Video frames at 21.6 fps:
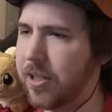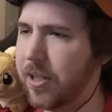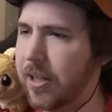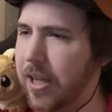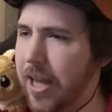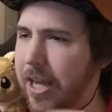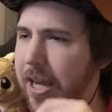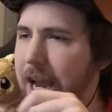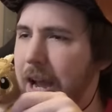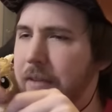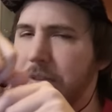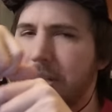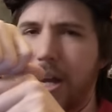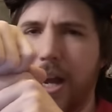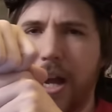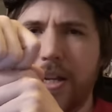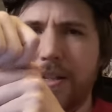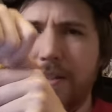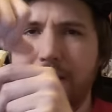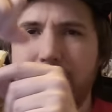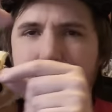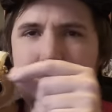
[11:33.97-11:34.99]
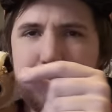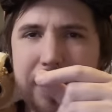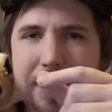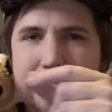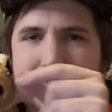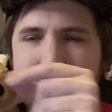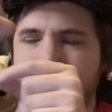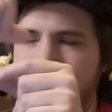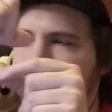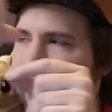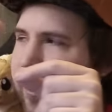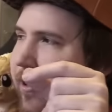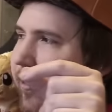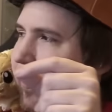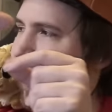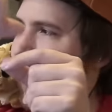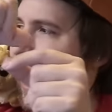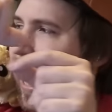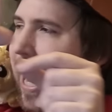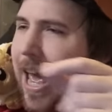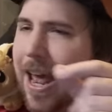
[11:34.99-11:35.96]
Do you, like, have to unzip its
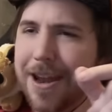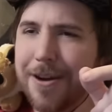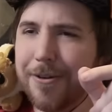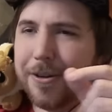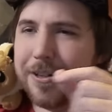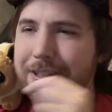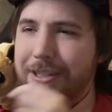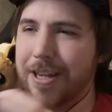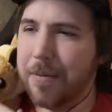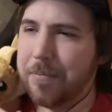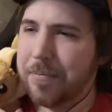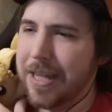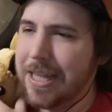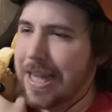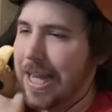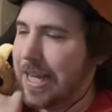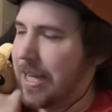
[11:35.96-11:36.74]
little head or something?